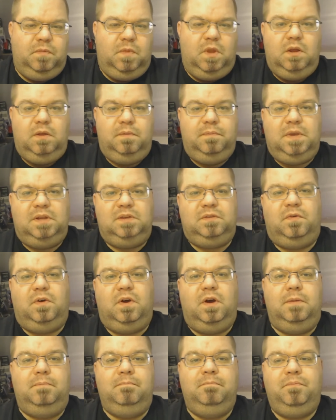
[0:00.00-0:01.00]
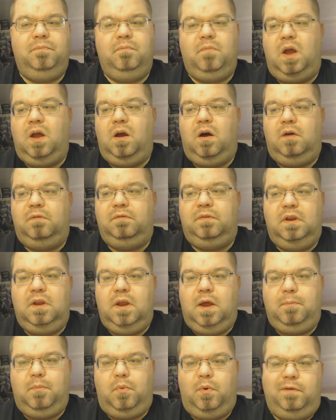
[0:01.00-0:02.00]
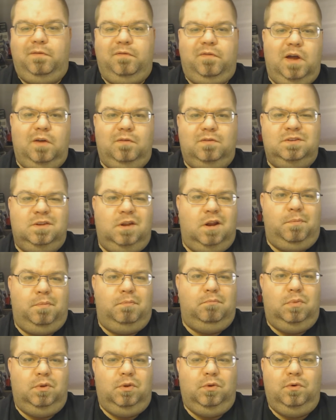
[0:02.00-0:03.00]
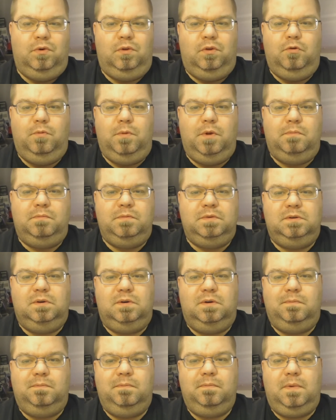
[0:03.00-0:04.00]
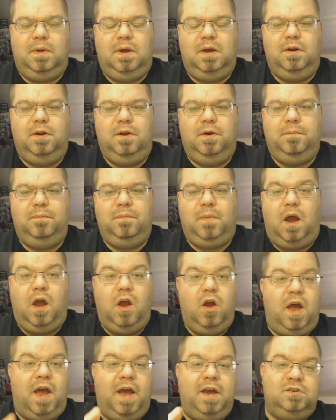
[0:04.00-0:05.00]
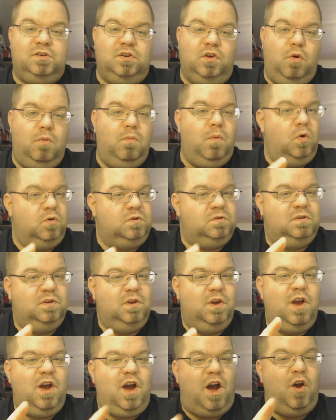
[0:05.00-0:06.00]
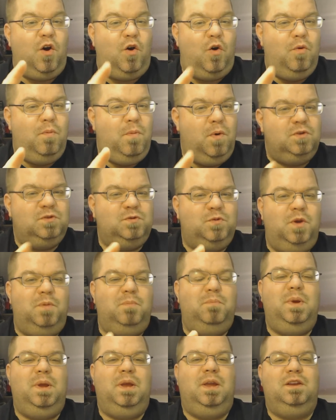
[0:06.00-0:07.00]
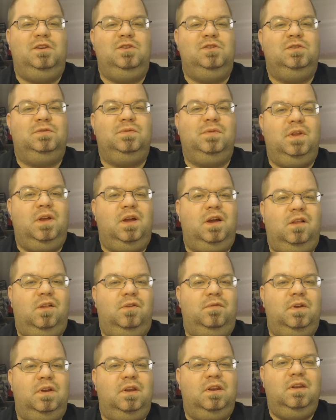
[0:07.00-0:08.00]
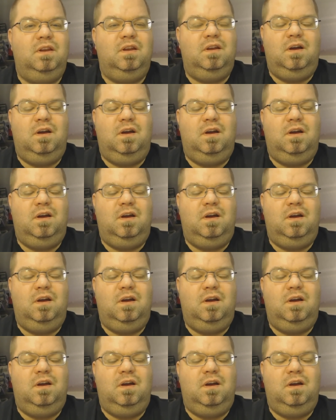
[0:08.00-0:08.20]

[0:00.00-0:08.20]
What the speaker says: yeah, that's fine. My Often 9.5 was done up in blue aluminum, so I don't know. I almost went pink just for the hell of it,